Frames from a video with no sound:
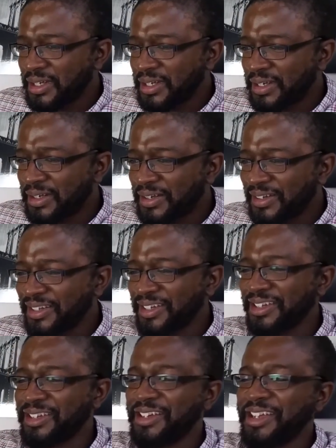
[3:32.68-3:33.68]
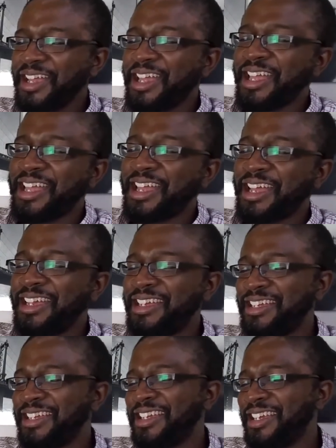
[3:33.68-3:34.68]
Oh, look. Ah!
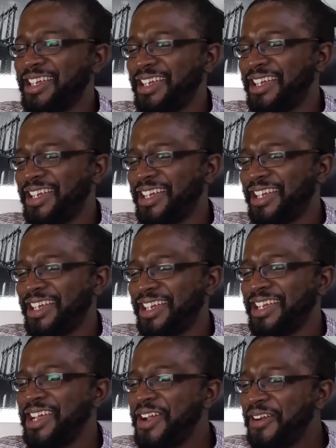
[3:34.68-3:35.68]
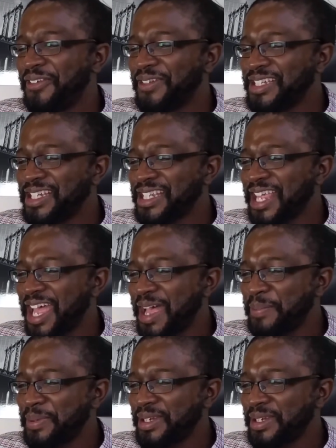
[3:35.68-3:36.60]
What just happened,